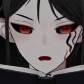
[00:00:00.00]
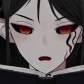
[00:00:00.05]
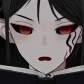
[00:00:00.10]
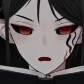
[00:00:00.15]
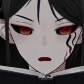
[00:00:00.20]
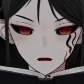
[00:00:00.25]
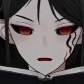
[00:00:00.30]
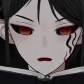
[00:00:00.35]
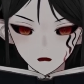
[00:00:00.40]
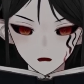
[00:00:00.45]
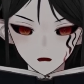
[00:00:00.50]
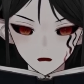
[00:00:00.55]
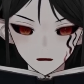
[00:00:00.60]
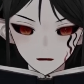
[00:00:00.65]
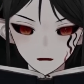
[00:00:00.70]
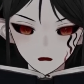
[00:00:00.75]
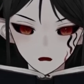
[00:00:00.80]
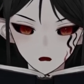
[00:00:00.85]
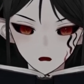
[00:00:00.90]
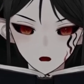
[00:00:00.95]
and I
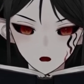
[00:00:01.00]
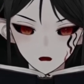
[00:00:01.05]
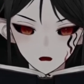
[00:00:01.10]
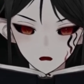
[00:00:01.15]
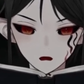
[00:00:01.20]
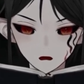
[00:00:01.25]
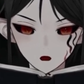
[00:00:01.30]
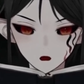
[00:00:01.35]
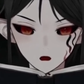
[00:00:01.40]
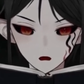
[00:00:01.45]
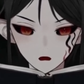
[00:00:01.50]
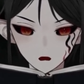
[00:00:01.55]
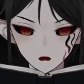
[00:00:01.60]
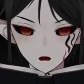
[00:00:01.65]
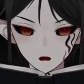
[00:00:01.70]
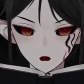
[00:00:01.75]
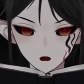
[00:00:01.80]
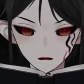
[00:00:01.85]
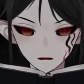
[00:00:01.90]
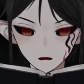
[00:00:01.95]
never knew anyone who
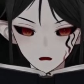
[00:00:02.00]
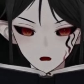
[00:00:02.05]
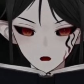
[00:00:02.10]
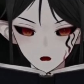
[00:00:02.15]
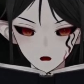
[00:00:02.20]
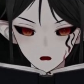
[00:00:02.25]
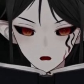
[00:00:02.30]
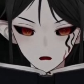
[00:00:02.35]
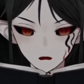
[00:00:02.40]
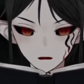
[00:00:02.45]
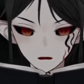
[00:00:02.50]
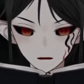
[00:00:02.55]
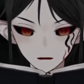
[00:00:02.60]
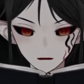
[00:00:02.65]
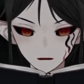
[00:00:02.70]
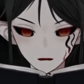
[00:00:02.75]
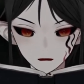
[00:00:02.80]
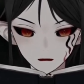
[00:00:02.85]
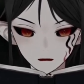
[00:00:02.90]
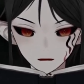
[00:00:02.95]
went there
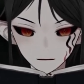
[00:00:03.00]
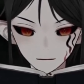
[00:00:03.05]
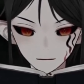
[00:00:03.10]
willingly.